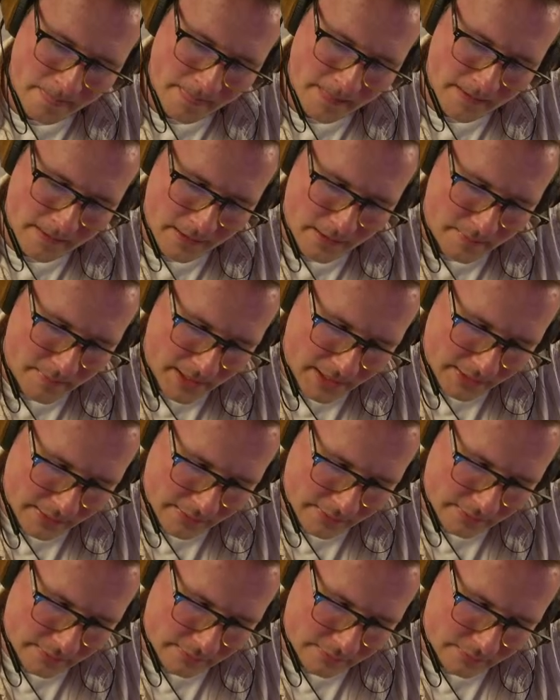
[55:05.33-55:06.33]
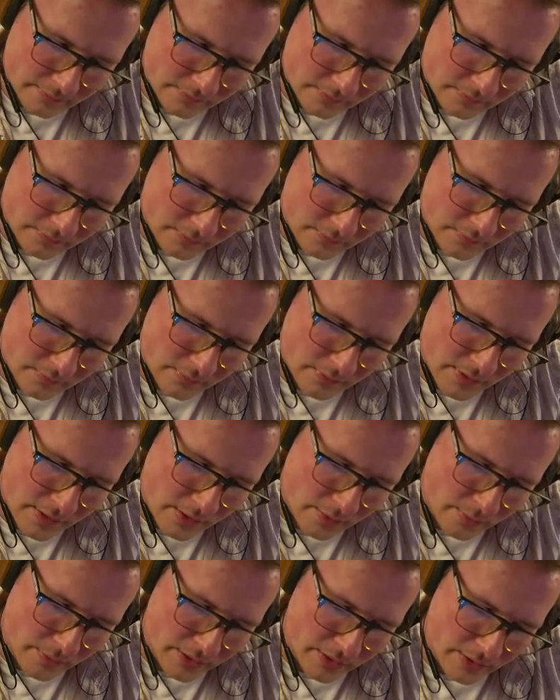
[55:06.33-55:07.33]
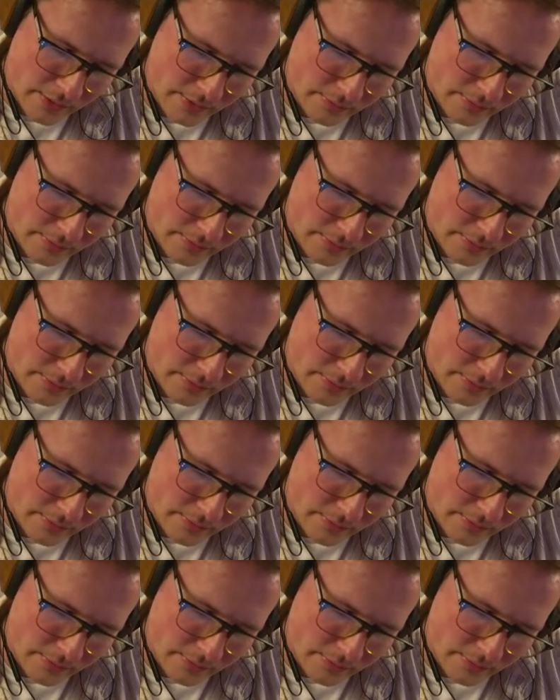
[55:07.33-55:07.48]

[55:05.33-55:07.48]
Come on. There we go.